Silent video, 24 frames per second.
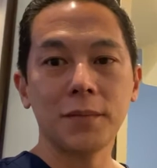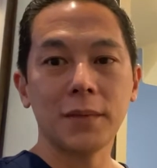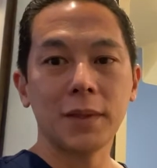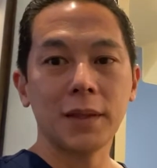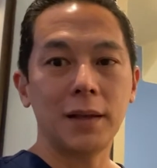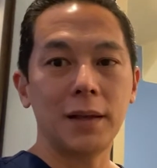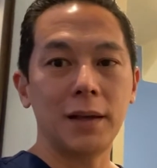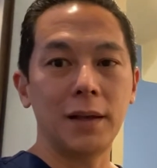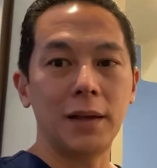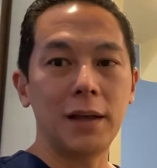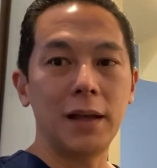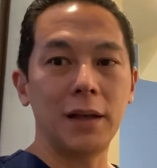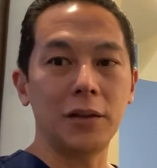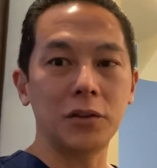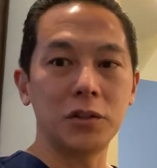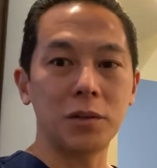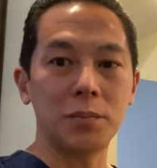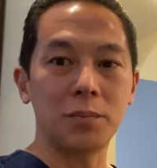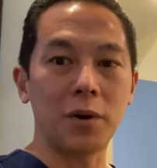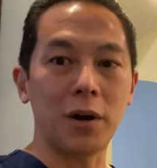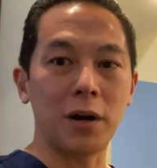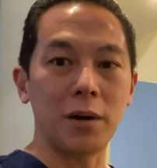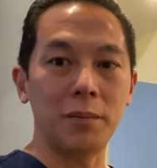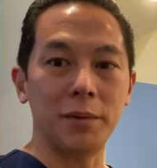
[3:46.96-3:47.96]
health
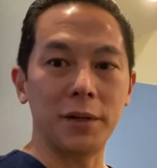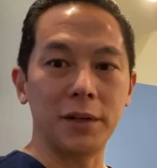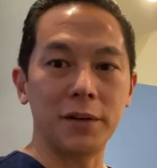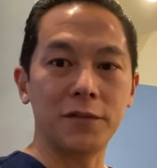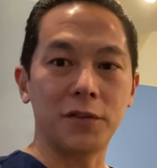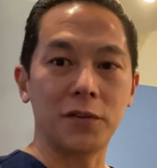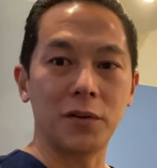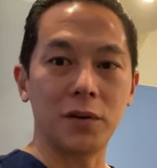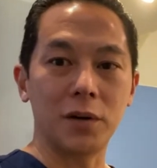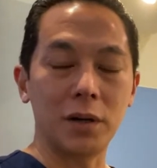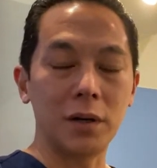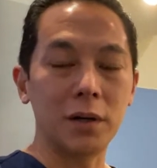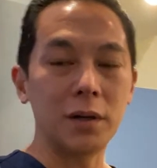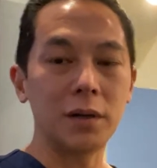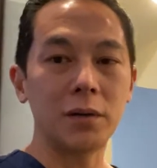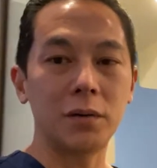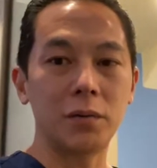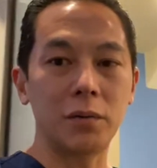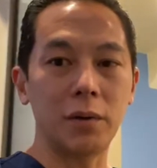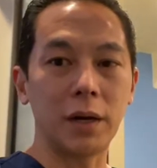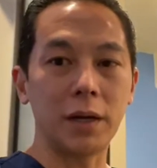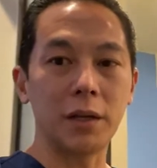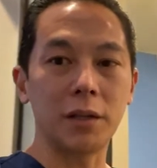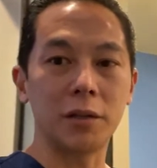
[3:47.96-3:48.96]
department for
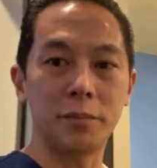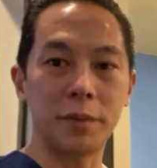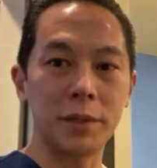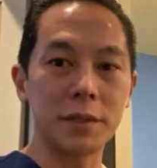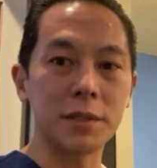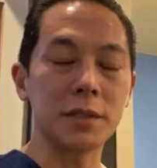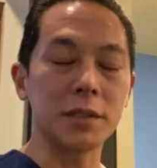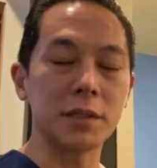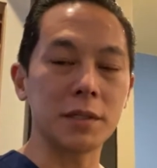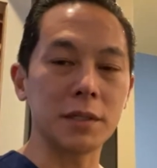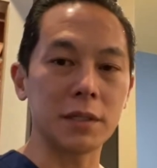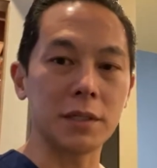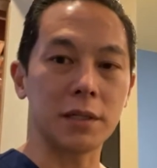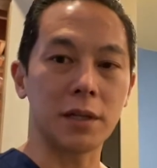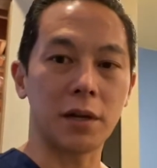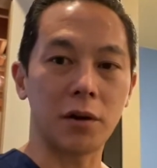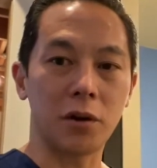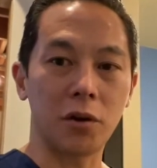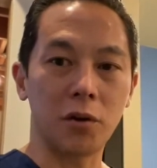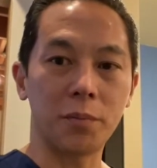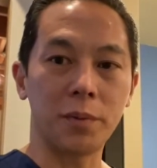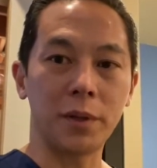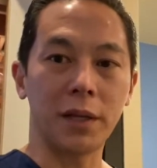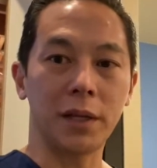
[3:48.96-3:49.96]
regular businesses that are
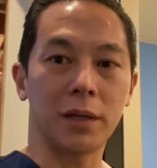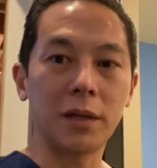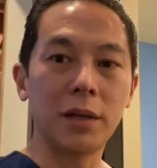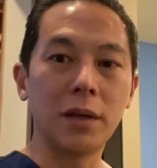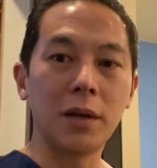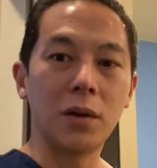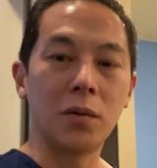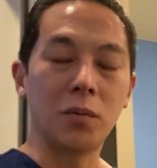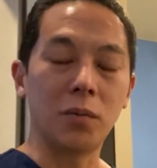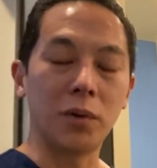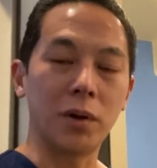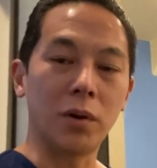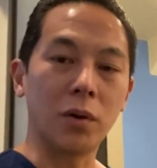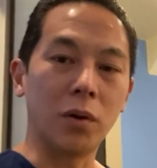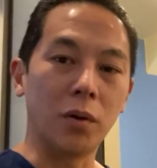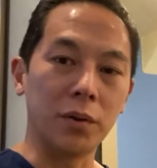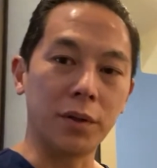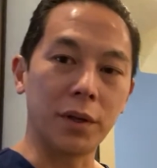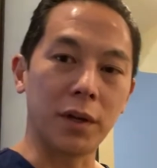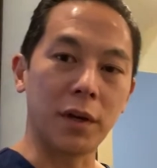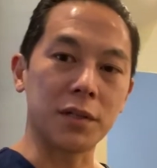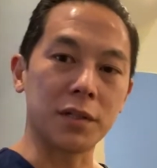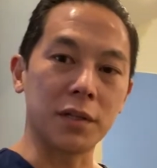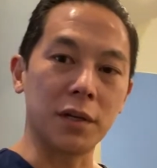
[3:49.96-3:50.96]
opening. We're
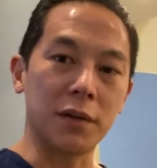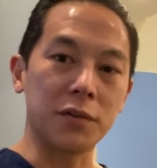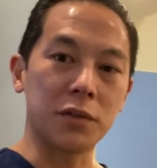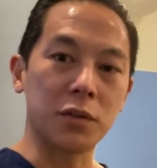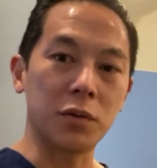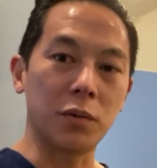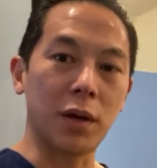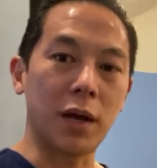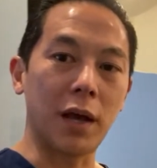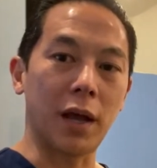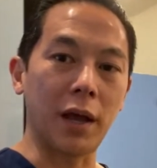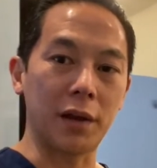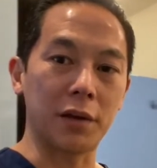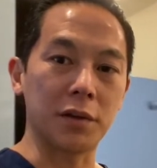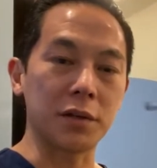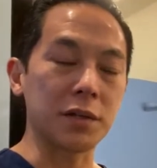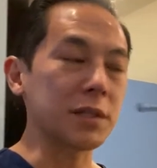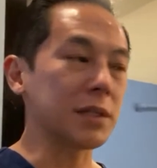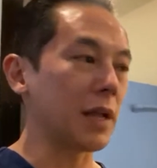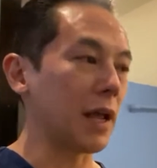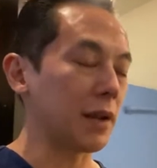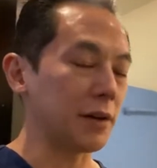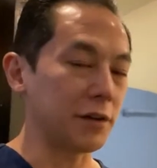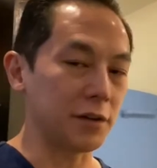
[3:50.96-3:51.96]
holding ourselves to a higher
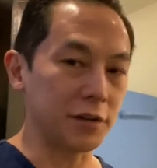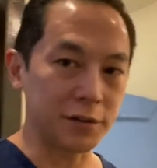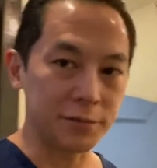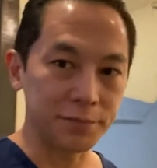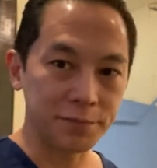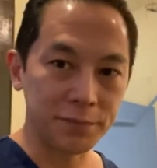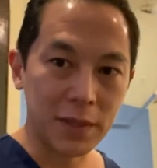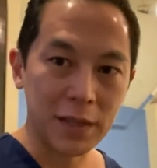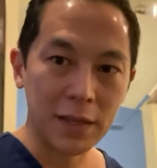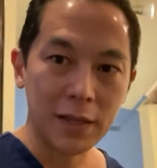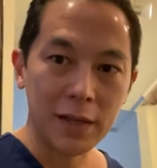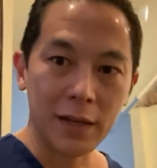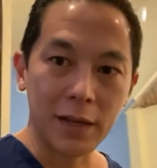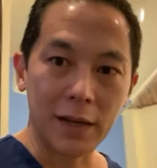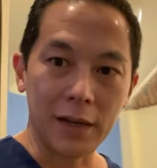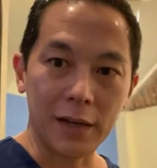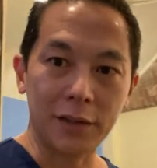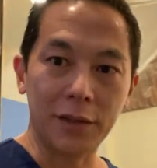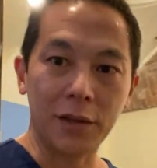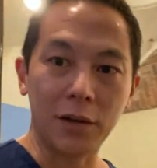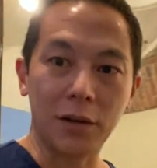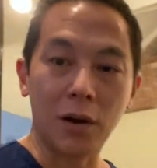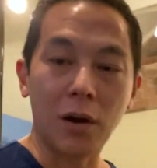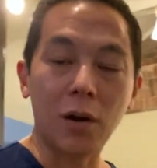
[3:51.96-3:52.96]
standard.
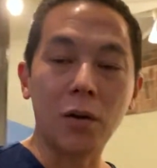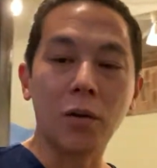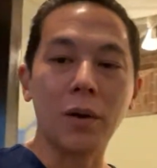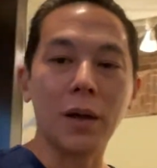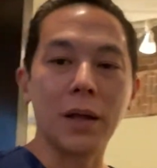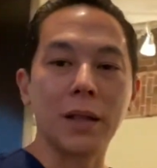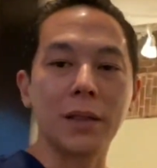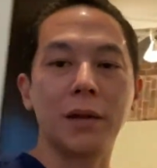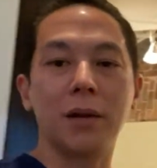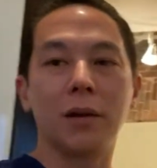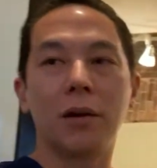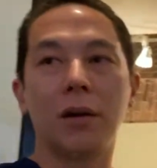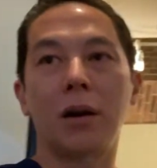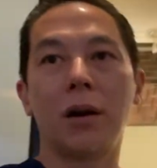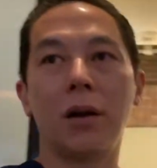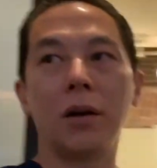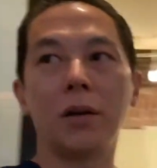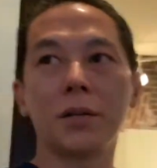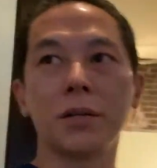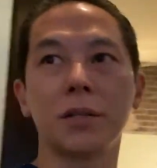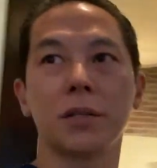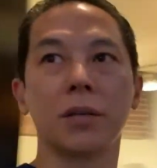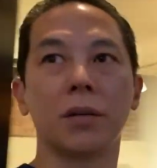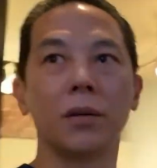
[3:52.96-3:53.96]
There are
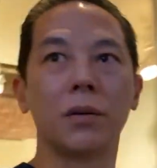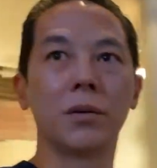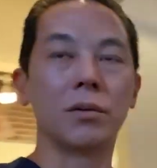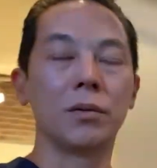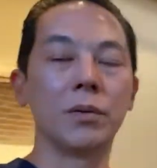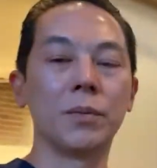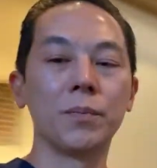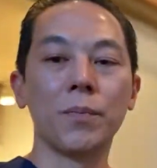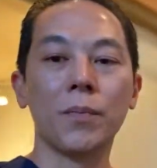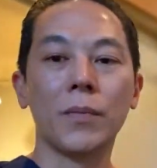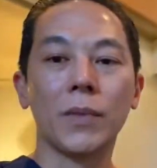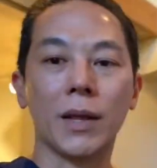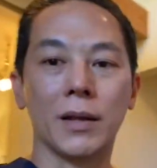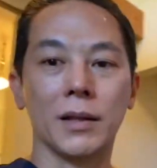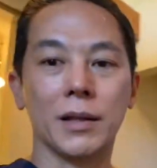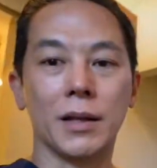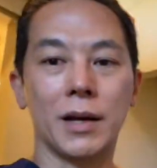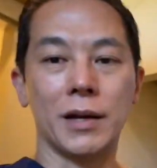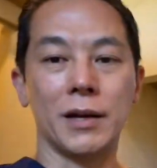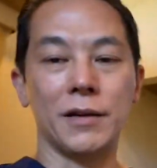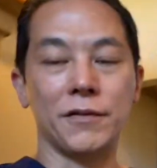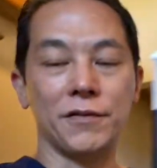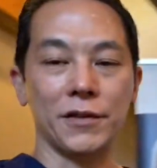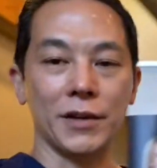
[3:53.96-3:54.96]
also a
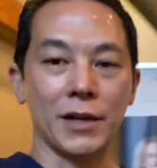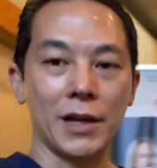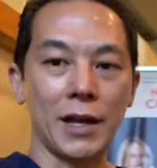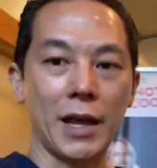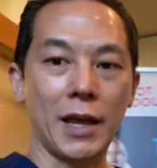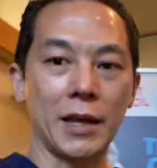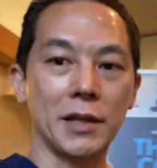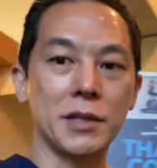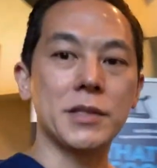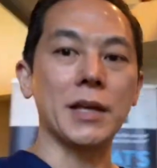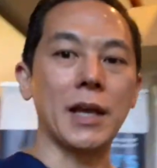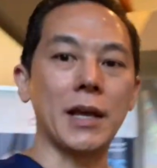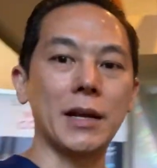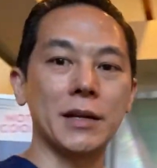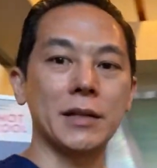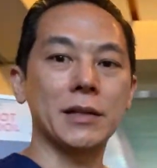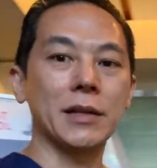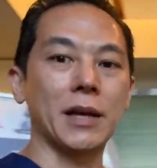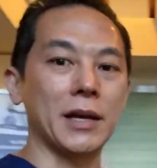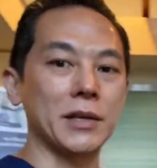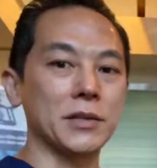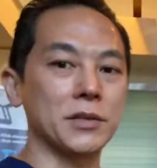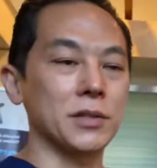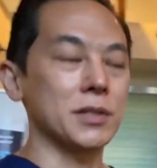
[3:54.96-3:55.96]
lot of hand
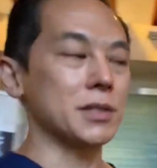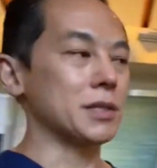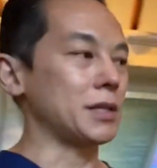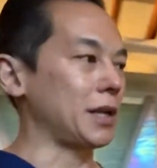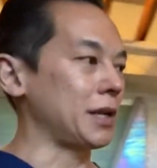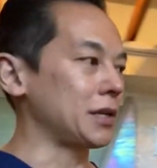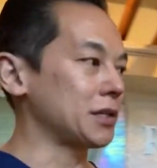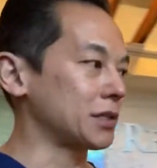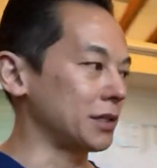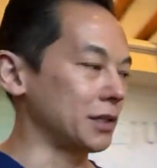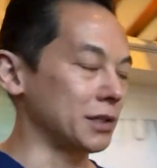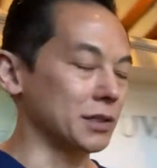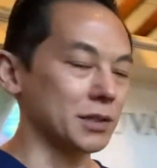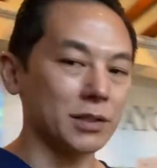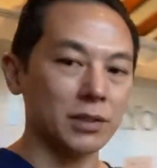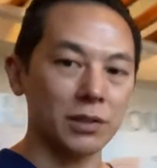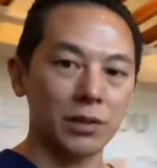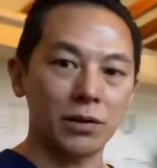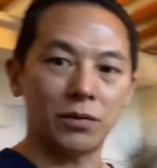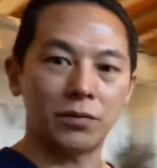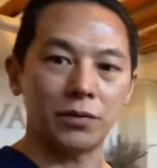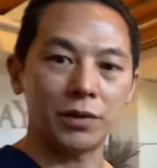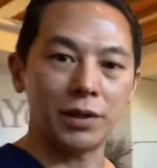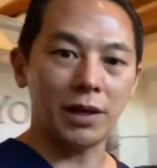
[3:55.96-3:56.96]
sanitizer stations.
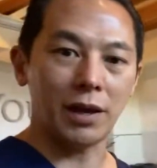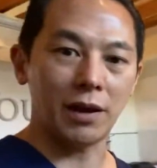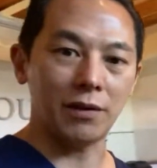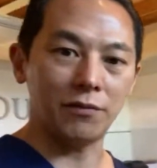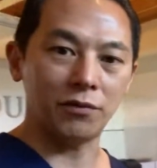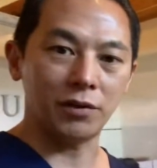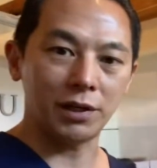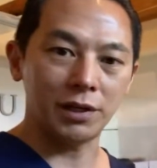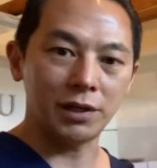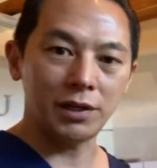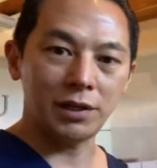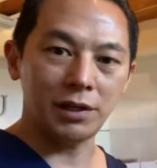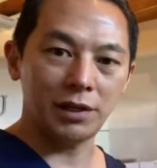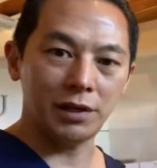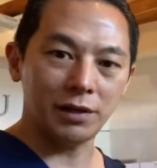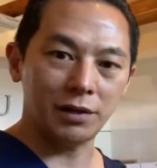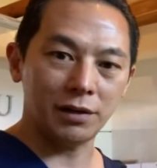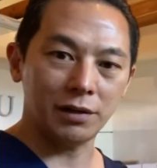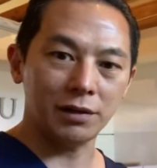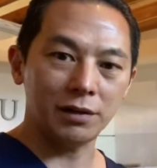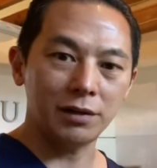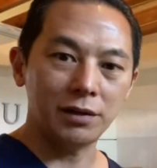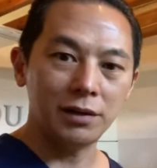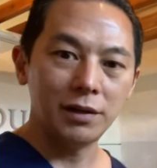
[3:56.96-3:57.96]
So we have one
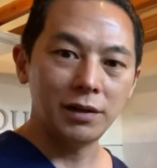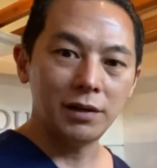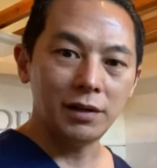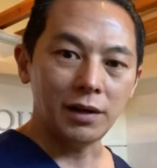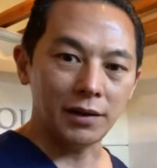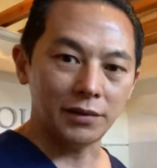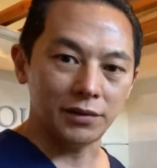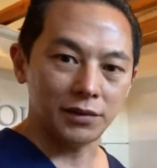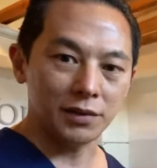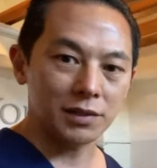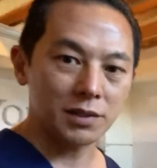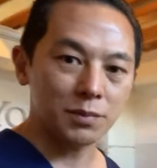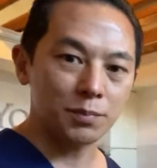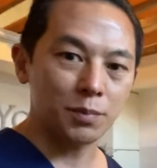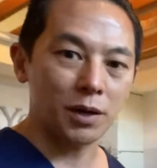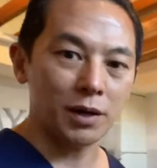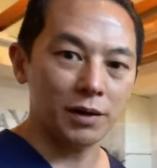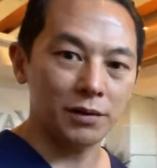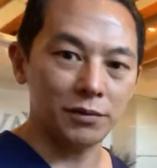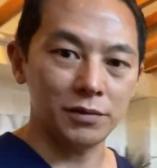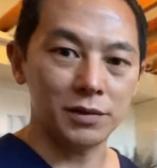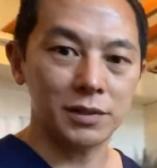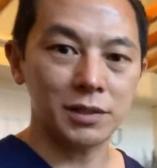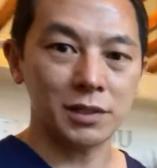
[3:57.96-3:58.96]
here at this
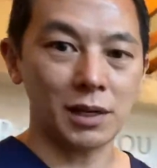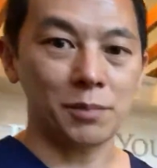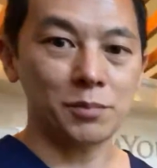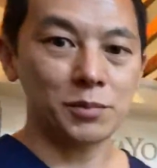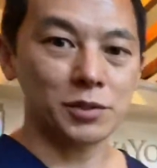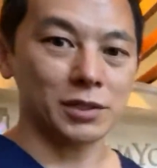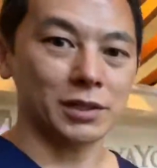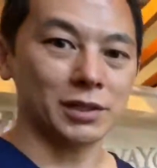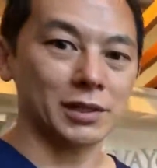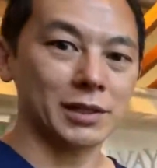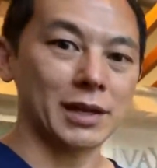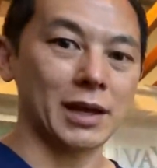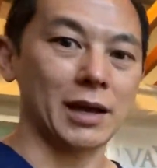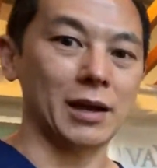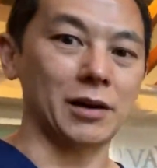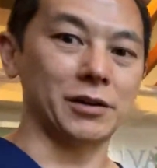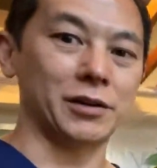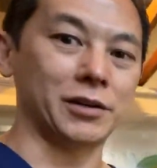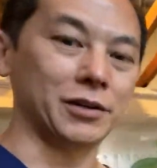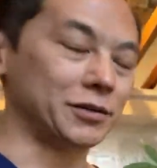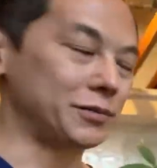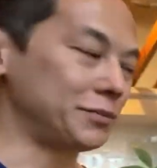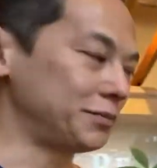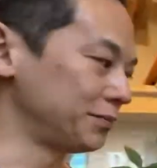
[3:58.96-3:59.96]
part of the reception
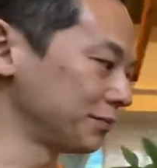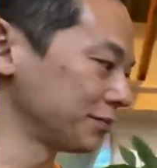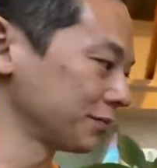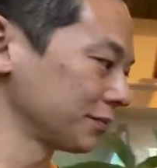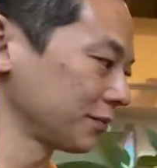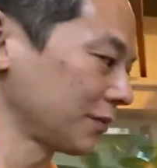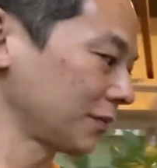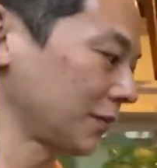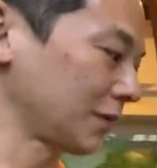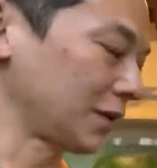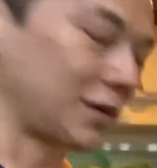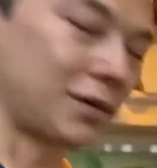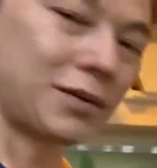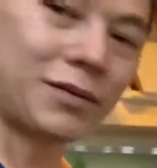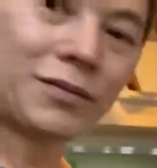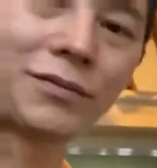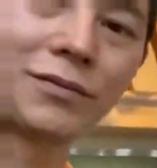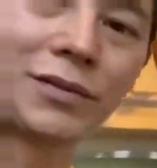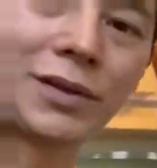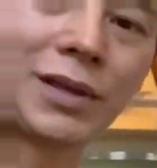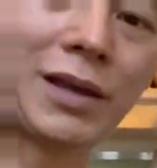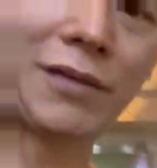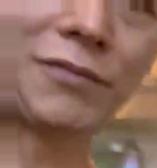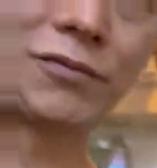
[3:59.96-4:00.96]
counter.
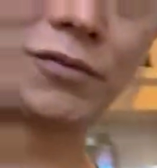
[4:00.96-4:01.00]
We have